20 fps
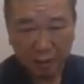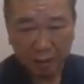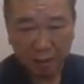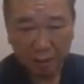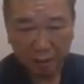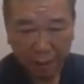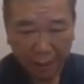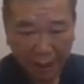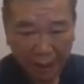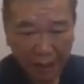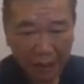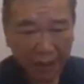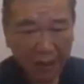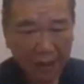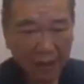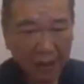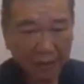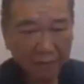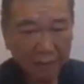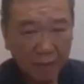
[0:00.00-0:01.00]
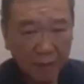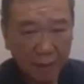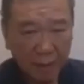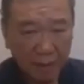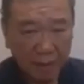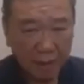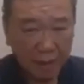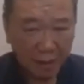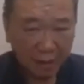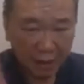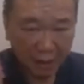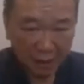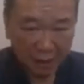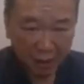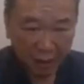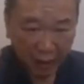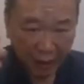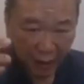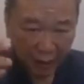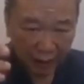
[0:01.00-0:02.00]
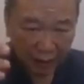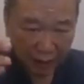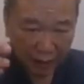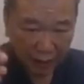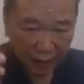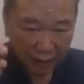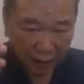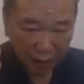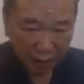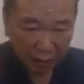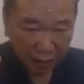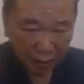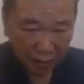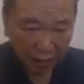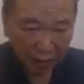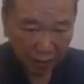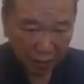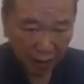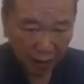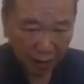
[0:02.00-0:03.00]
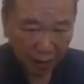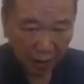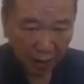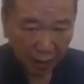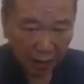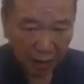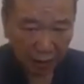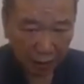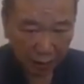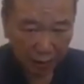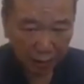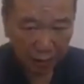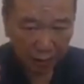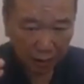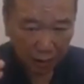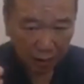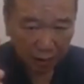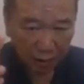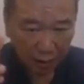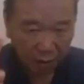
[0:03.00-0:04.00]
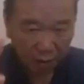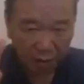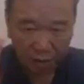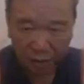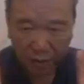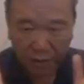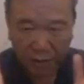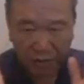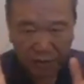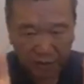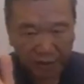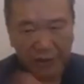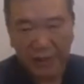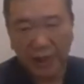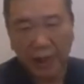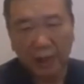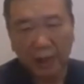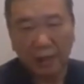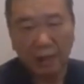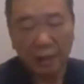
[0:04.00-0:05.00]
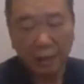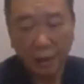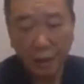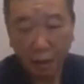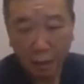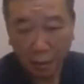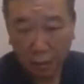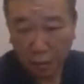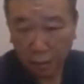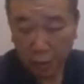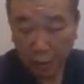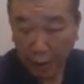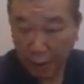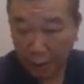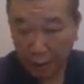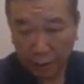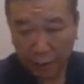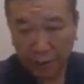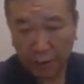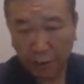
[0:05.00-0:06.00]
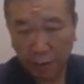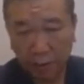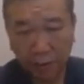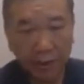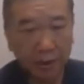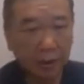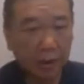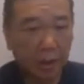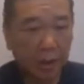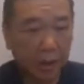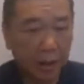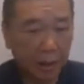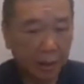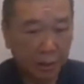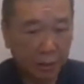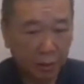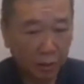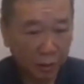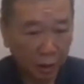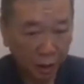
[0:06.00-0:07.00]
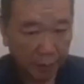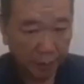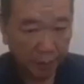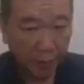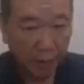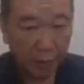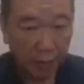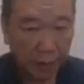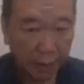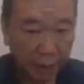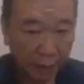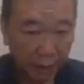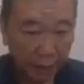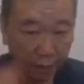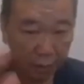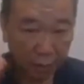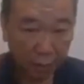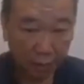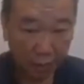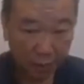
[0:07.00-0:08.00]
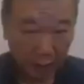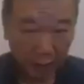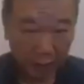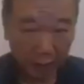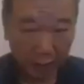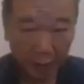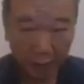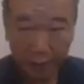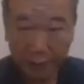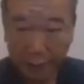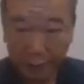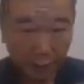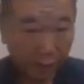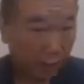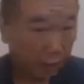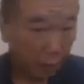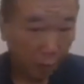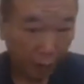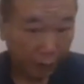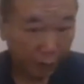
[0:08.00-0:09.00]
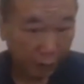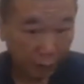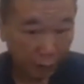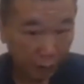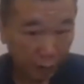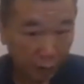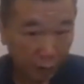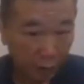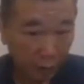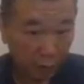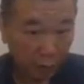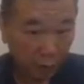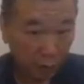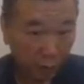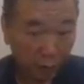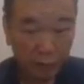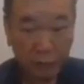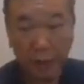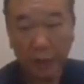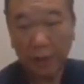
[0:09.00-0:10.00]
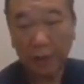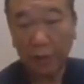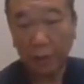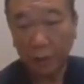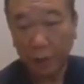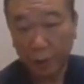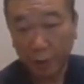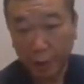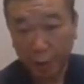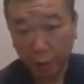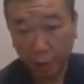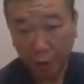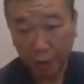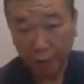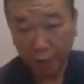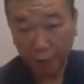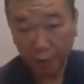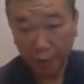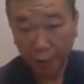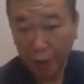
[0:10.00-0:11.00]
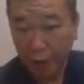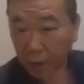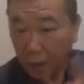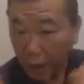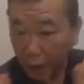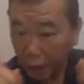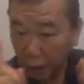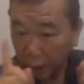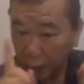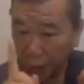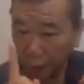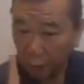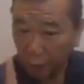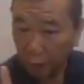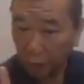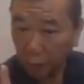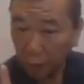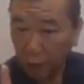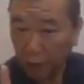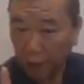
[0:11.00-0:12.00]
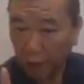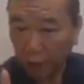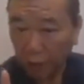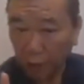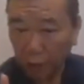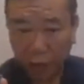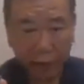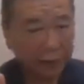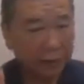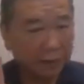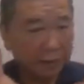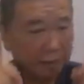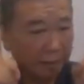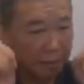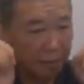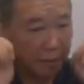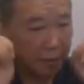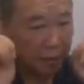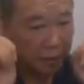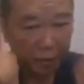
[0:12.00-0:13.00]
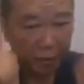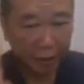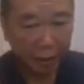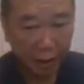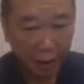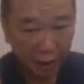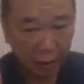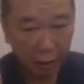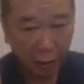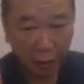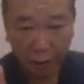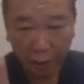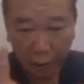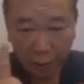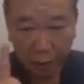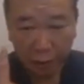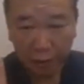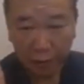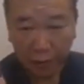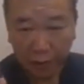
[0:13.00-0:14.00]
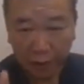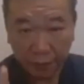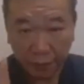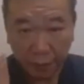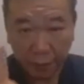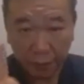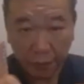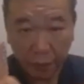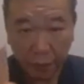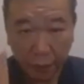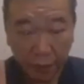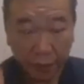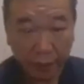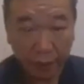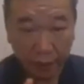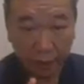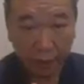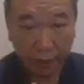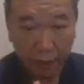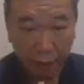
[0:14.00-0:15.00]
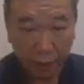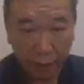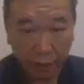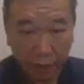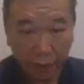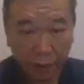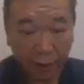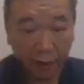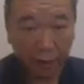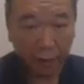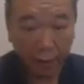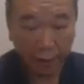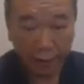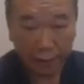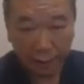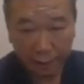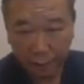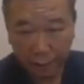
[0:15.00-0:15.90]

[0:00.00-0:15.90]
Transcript: pale, then the hand shaking, The hand keep on shaking, it's very fragile. So the husband told me, Dr. Lim, can you give some advice, What should I do with my wife? I will follow your advice strictly. Whatever you say, follow by your advice.